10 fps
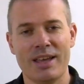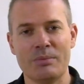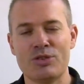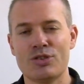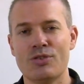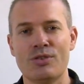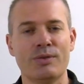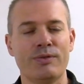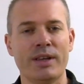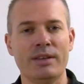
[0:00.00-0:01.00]
and I'm sure
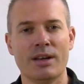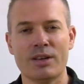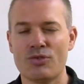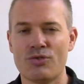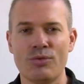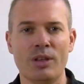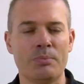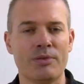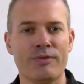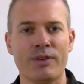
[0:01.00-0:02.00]
you'll find it a truly
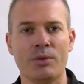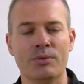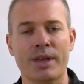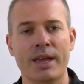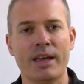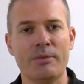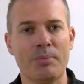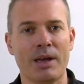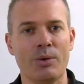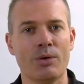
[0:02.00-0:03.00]
profound
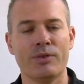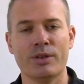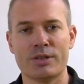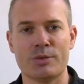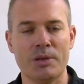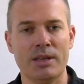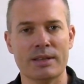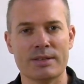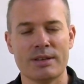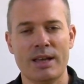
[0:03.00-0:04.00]
and powerful
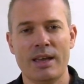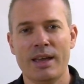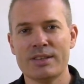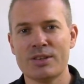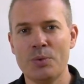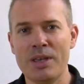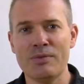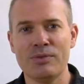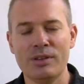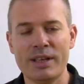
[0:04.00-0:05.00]
experience. It's a way
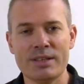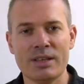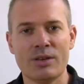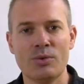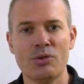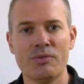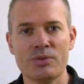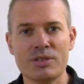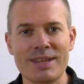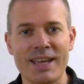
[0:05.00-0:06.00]
of letting go of
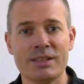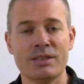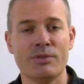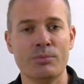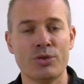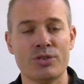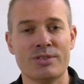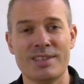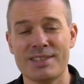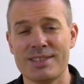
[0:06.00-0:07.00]
those negative
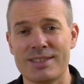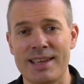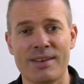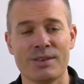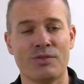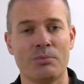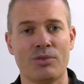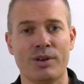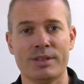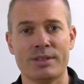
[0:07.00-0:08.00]
emotions that sting us from
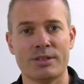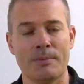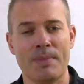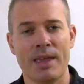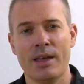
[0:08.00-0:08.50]
criticism